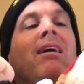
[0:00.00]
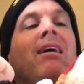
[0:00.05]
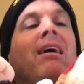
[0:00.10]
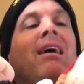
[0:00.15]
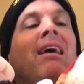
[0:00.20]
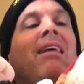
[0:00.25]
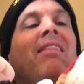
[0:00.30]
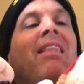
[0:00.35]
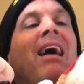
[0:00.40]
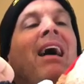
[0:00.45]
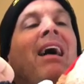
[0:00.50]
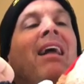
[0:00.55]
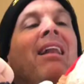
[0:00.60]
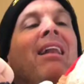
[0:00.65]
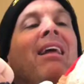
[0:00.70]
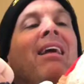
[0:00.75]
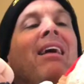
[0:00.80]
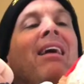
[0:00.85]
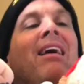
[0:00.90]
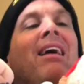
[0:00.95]
In that
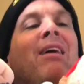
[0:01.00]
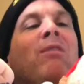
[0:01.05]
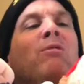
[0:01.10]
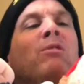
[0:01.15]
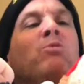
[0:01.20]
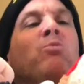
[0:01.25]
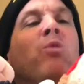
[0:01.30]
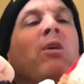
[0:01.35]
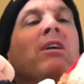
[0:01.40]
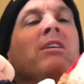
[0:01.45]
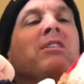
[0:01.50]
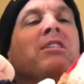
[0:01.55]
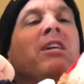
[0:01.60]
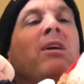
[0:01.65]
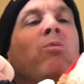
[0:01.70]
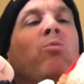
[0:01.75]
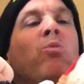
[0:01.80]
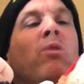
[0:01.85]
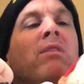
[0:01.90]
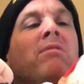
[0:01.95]
it was what
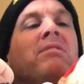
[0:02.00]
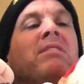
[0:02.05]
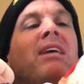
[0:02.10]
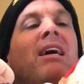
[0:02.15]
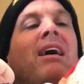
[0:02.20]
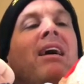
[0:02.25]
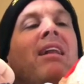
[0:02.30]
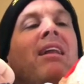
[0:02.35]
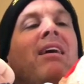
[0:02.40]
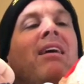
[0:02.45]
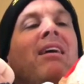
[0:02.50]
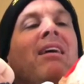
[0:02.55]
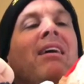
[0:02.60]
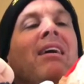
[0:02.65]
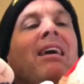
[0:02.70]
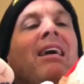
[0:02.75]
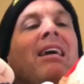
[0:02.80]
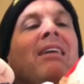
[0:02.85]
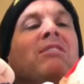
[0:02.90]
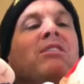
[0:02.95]
she would have said
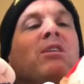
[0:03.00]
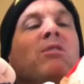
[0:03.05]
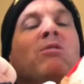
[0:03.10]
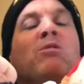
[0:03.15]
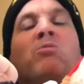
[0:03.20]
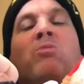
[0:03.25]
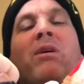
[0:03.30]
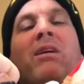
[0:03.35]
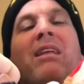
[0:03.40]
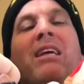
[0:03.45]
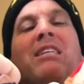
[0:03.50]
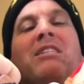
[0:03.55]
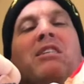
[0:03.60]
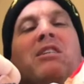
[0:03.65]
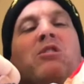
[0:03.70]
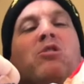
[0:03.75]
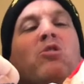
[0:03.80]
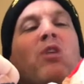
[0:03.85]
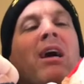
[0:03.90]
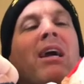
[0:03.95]
if she was really
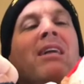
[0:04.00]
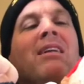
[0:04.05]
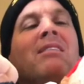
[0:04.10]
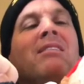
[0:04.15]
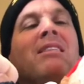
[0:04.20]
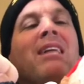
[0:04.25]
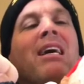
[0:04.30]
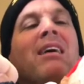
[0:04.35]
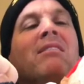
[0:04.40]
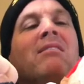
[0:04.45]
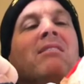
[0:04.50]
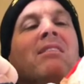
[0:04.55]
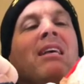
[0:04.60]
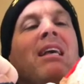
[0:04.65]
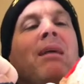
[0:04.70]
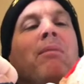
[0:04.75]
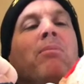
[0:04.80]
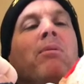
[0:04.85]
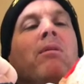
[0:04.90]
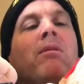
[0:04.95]
just trying to stay asleep.